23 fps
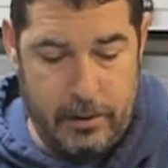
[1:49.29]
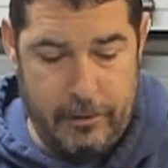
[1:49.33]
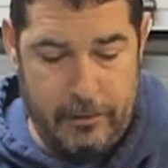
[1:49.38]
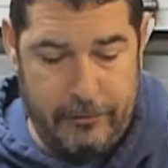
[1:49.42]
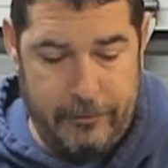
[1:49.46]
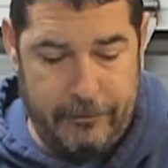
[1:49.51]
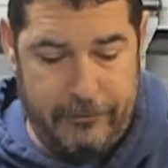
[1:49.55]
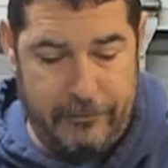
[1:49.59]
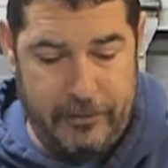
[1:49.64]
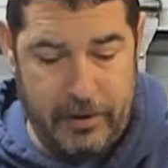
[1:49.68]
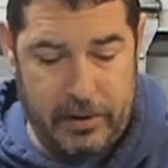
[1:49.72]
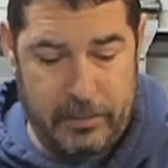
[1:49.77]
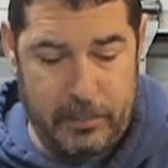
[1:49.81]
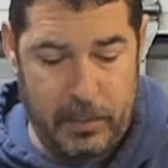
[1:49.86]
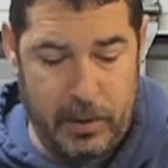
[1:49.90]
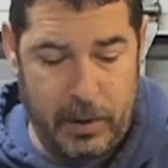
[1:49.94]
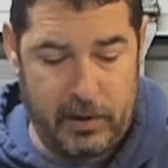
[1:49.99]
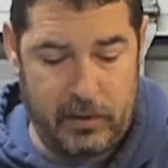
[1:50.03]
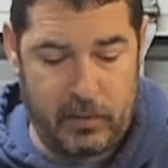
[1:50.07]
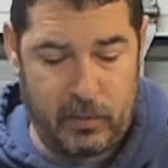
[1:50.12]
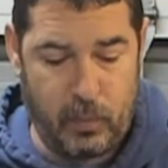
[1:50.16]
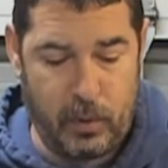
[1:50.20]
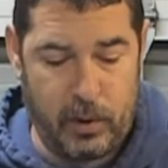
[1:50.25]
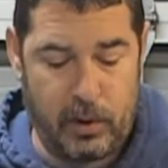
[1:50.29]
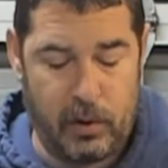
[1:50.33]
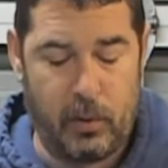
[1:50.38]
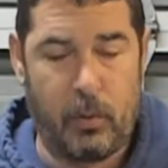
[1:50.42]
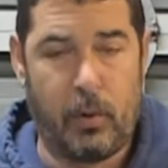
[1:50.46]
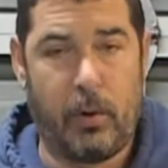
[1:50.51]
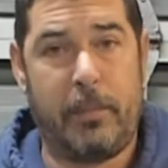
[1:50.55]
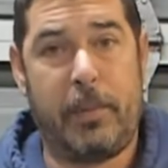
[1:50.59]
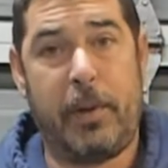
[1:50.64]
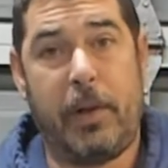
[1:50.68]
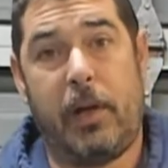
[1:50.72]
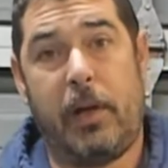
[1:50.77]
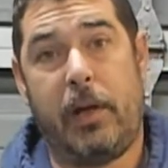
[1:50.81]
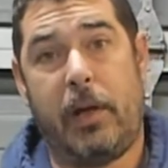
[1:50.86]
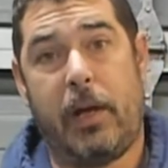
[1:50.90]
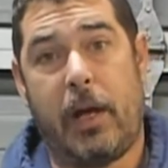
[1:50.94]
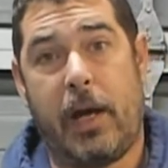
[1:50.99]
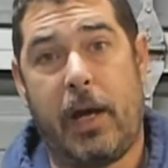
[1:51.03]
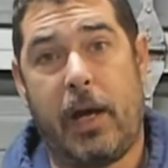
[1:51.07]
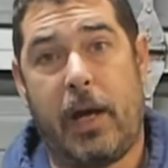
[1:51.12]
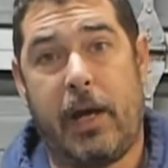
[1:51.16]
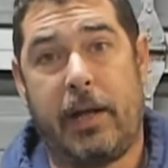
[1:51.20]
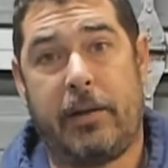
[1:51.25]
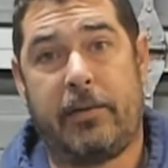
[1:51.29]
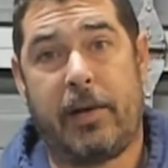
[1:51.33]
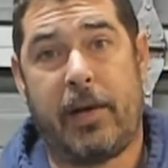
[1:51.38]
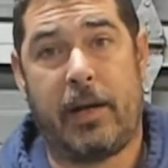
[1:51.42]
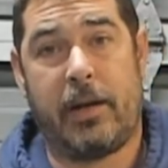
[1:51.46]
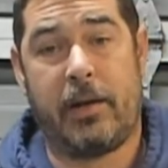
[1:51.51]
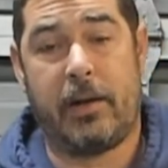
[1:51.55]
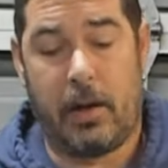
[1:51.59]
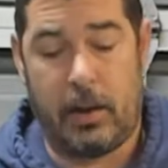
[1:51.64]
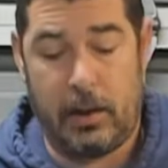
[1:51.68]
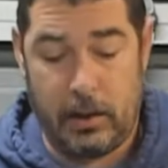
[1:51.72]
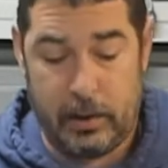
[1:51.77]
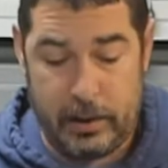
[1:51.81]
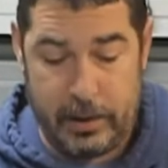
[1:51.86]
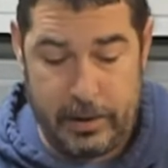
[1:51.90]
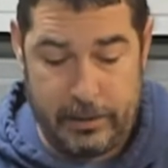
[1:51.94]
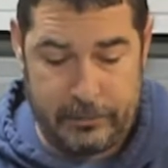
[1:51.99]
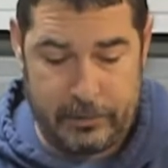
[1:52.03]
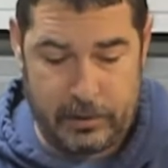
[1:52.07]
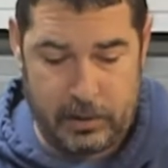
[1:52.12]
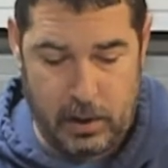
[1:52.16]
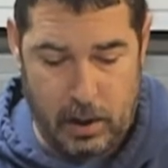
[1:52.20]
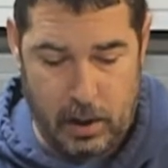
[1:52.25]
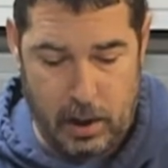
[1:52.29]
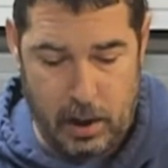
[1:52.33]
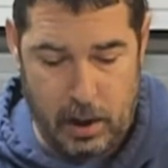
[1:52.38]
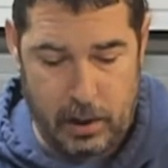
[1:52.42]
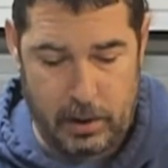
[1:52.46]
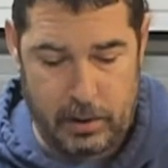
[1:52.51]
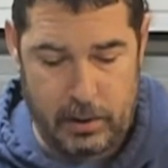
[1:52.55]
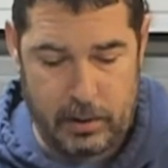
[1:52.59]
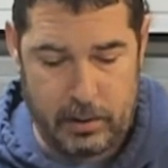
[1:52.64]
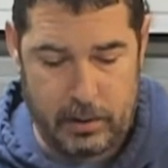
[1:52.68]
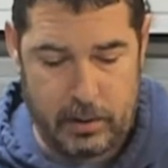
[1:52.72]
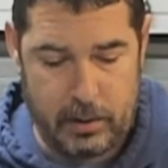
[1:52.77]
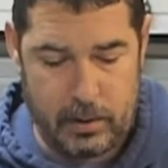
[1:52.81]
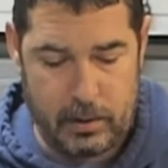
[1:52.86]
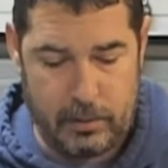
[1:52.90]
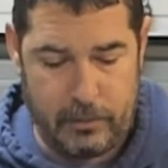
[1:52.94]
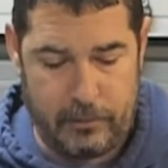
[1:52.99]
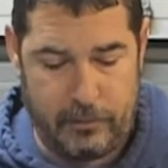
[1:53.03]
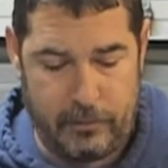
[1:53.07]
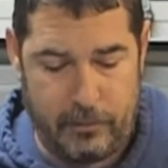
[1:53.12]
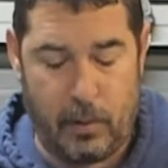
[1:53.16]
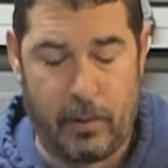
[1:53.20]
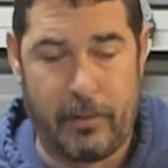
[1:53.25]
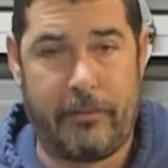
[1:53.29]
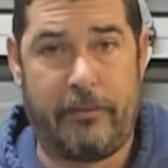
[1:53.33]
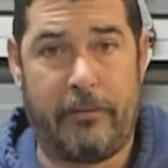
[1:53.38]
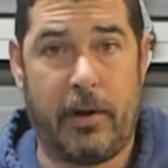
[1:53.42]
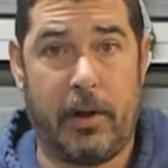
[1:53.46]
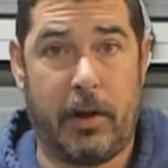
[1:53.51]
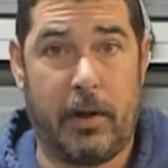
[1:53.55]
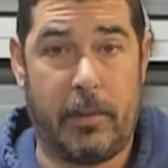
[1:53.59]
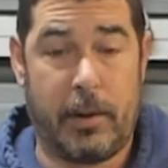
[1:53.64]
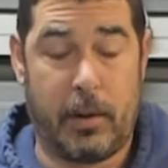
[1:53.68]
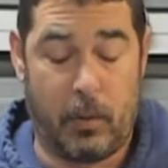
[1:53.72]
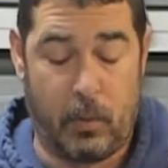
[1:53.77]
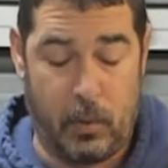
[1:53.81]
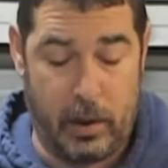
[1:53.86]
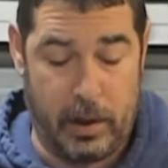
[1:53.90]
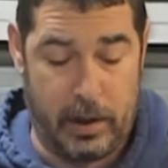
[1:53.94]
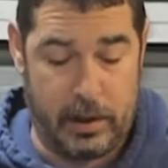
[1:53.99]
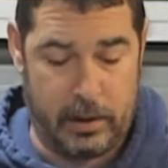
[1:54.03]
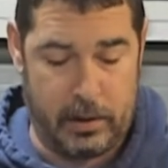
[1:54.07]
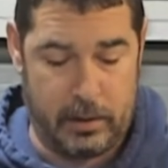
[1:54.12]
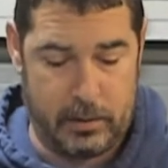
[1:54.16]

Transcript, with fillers: Fifth place winner will be a $10 gift card for Filament 1.